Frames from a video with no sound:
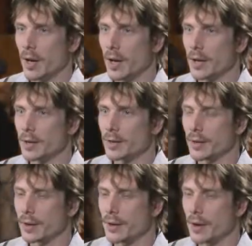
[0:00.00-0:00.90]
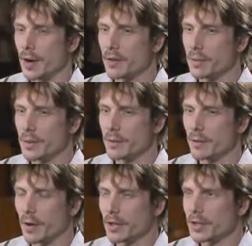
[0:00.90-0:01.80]
And I've been
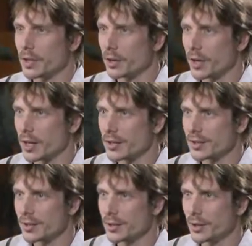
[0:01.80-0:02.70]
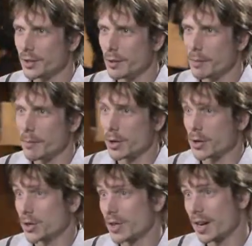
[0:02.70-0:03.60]
fighting against the
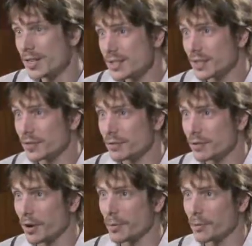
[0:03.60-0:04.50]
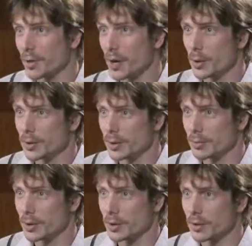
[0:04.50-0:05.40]
merchandising from the housing
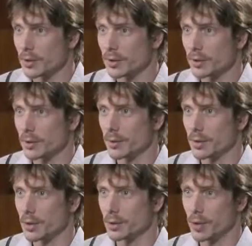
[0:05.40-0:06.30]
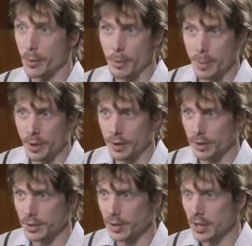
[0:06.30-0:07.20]
because it's now a
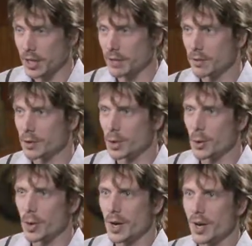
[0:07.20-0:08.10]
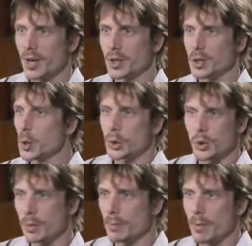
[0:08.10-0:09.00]
market, even though
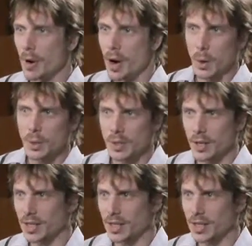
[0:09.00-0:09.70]
social housing